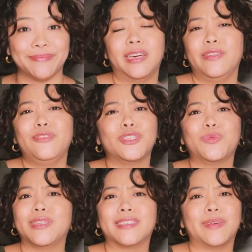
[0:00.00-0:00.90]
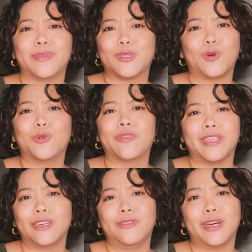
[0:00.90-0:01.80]
And if you just want to skip this whole
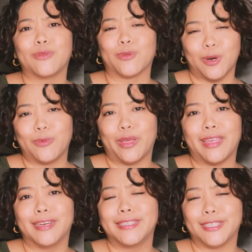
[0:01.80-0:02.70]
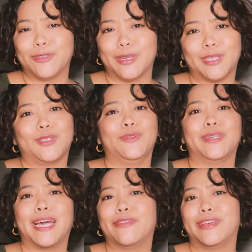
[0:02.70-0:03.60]
video and work with us at 2XU
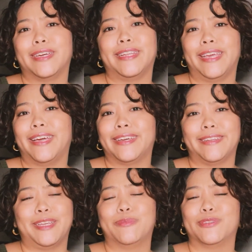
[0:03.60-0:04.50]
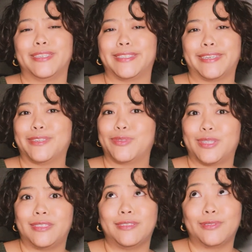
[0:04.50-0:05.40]
and having an AI-enabled executive
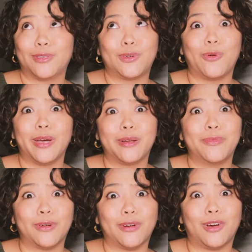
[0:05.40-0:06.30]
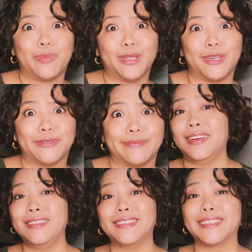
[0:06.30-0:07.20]
assistant, go ahead and book a call below.
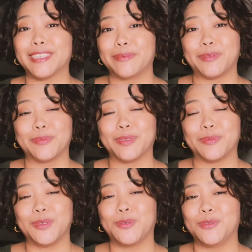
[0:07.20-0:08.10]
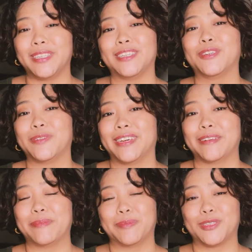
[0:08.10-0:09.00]
And this is coming from someone who did go ahead
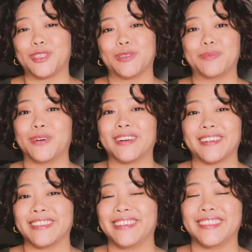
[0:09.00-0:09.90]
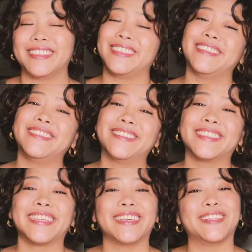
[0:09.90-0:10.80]
and publish her book earlier this year, The
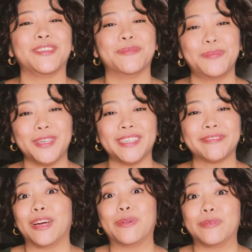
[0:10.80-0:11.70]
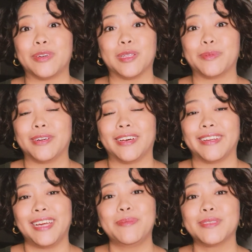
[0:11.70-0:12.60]
Scale You book, now available
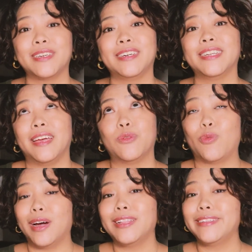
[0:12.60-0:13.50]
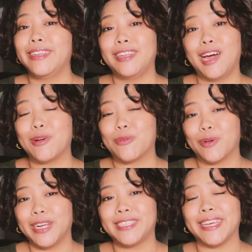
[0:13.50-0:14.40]
on Amazon. And while I did not
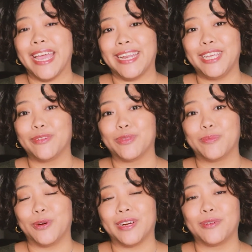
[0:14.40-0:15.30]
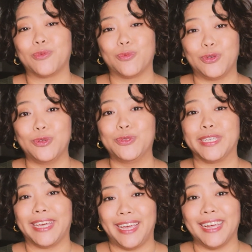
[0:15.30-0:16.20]
write any of the book
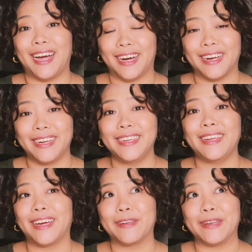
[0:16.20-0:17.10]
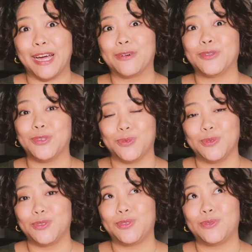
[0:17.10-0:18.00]
using AI, I now
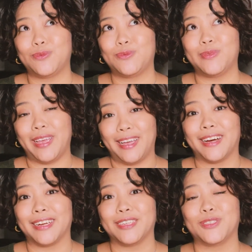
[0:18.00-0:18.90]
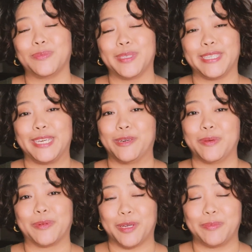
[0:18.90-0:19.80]
use AI to basically help
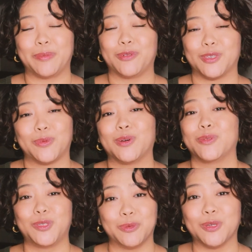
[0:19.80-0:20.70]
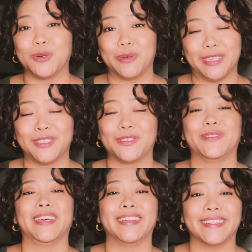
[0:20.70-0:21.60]
me market my book as well, which we'll go
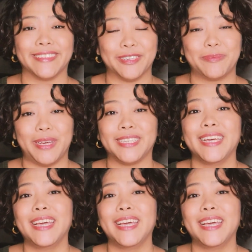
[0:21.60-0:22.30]
into in a little bit.